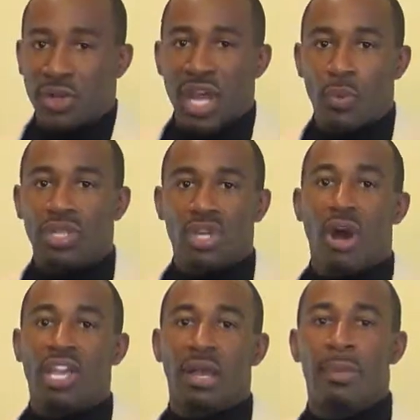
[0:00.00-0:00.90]
that we're
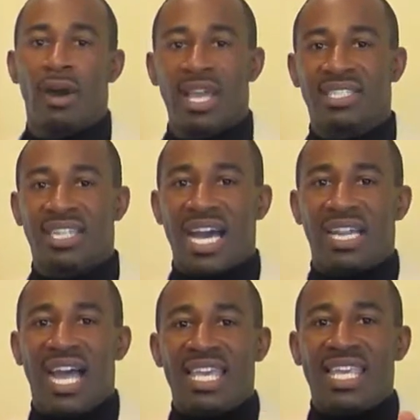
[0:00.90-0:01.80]
talking about is kind
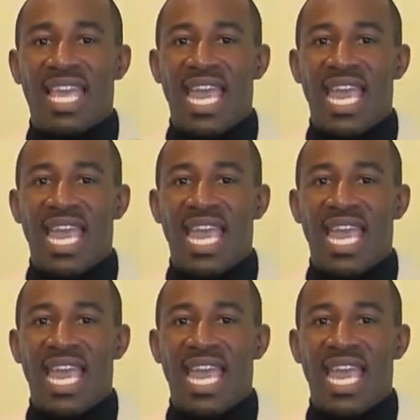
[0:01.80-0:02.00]
of like